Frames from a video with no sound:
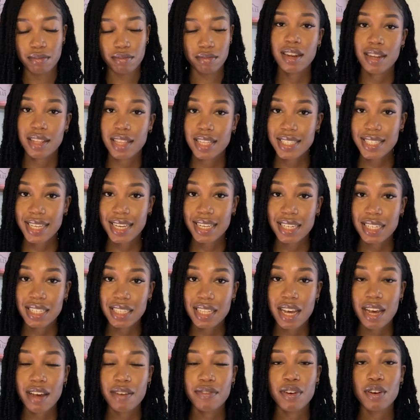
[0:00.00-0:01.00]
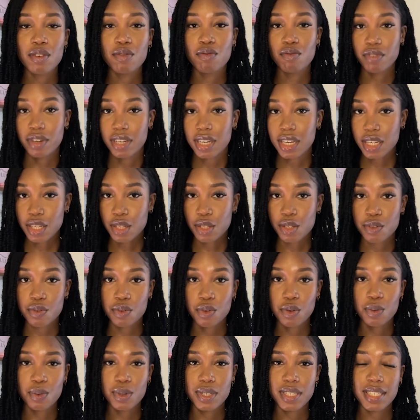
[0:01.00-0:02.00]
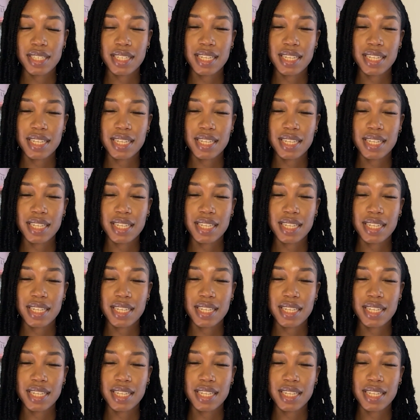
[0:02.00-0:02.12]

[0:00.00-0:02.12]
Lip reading: Another technique that I found really useful was